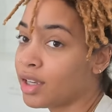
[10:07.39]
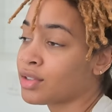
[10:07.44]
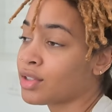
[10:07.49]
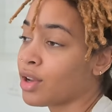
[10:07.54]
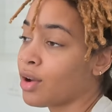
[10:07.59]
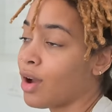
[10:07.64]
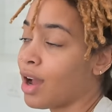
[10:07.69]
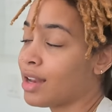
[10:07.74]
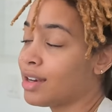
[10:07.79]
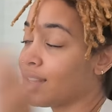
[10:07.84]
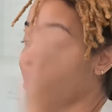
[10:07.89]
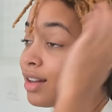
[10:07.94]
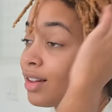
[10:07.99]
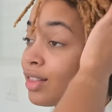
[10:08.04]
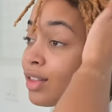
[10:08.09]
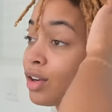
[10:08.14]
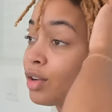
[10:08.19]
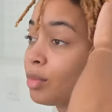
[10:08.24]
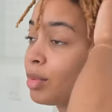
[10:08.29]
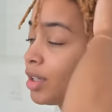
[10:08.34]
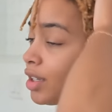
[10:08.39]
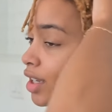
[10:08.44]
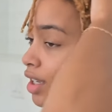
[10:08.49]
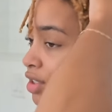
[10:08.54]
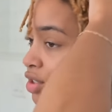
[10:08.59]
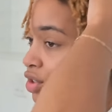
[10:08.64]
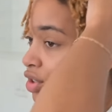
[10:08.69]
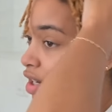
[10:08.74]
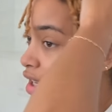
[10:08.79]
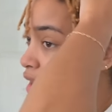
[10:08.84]
So I did a little bit
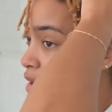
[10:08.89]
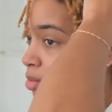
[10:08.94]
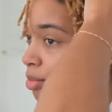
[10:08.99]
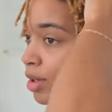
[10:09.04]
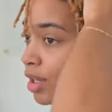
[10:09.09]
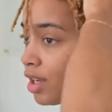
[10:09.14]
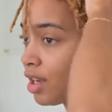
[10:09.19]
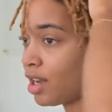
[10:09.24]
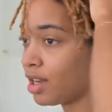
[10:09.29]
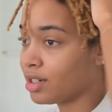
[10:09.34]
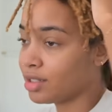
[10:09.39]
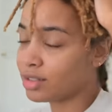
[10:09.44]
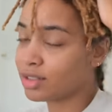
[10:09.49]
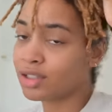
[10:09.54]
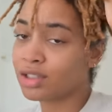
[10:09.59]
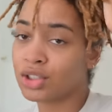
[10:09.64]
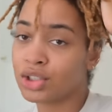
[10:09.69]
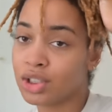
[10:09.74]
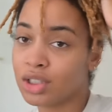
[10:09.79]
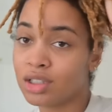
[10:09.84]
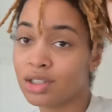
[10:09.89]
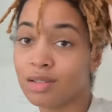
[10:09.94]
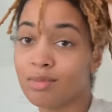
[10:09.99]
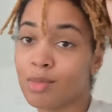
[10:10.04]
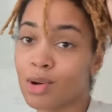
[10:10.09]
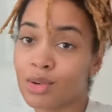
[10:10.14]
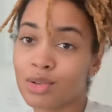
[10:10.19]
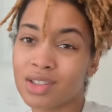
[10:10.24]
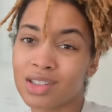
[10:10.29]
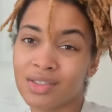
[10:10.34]
yesterday, but honestly, she did
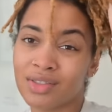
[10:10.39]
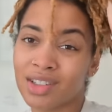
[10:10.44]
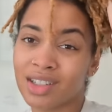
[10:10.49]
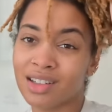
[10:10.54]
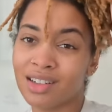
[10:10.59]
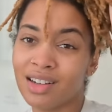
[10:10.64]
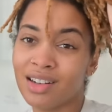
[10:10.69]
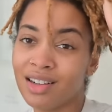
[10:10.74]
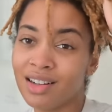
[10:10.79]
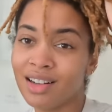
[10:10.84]
most of it.